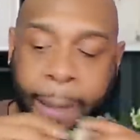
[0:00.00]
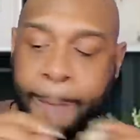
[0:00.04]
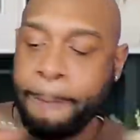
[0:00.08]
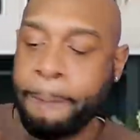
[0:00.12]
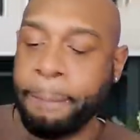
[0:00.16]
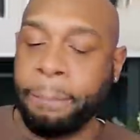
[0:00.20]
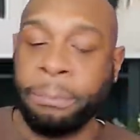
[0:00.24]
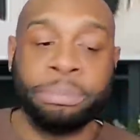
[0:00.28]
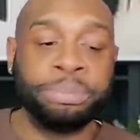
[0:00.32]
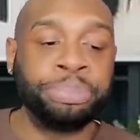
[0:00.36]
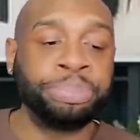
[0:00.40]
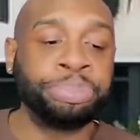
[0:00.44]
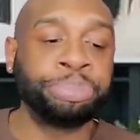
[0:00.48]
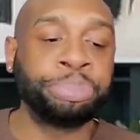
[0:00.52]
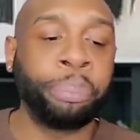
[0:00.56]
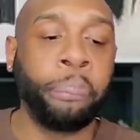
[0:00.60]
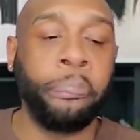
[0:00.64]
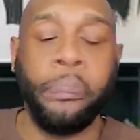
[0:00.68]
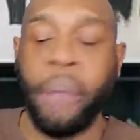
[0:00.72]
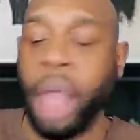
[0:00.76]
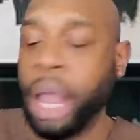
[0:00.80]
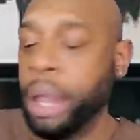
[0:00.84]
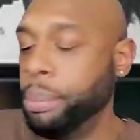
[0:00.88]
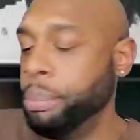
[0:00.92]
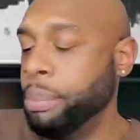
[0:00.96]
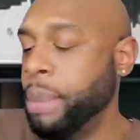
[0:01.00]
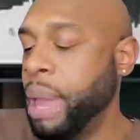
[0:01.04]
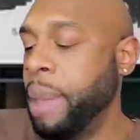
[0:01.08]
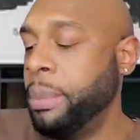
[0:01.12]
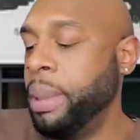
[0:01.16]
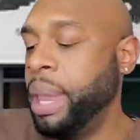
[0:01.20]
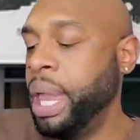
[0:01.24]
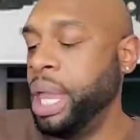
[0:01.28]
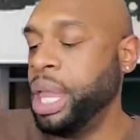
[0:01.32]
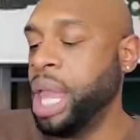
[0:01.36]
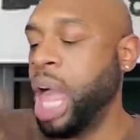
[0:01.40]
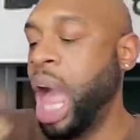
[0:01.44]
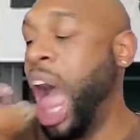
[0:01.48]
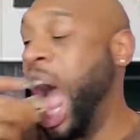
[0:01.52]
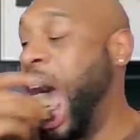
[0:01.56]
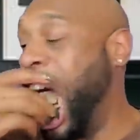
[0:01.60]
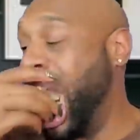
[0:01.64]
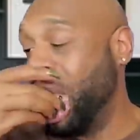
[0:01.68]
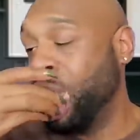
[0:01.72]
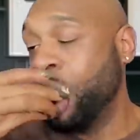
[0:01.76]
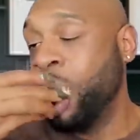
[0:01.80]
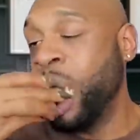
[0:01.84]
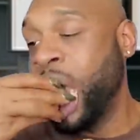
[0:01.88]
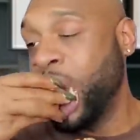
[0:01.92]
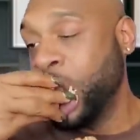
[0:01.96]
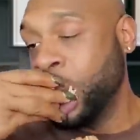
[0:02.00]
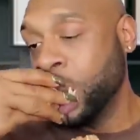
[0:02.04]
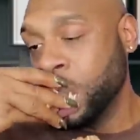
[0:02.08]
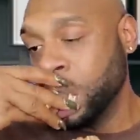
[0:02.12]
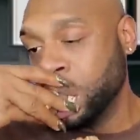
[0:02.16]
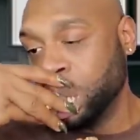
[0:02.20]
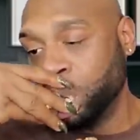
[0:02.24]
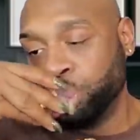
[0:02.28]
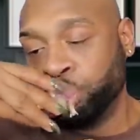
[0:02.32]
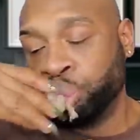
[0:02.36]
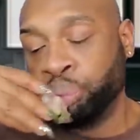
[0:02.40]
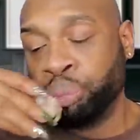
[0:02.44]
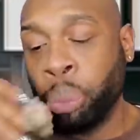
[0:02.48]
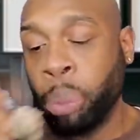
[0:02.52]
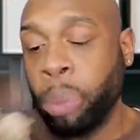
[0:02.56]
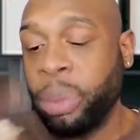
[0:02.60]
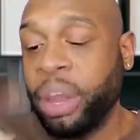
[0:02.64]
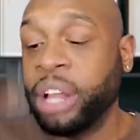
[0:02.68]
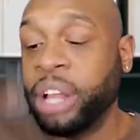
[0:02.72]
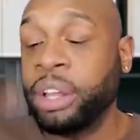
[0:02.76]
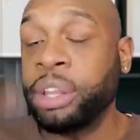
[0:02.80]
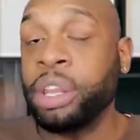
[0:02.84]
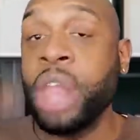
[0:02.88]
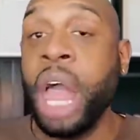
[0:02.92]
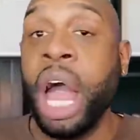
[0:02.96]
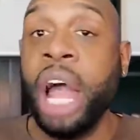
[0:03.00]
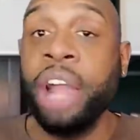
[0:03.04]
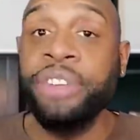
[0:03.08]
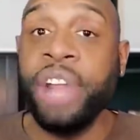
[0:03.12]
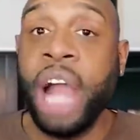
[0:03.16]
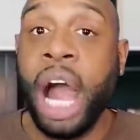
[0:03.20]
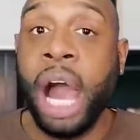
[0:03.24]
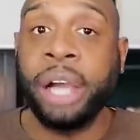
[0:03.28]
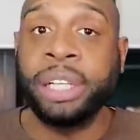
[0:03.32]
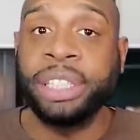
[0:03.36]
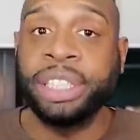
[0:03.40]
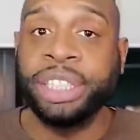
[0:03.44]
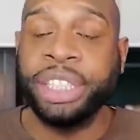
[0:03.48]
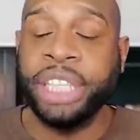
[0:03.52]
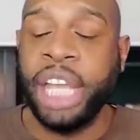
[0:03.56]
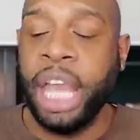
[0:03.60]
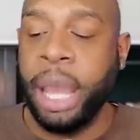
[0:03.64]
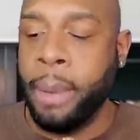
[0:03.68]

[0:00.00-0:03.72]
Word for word: Mmm. My bad, y'all. As y'all can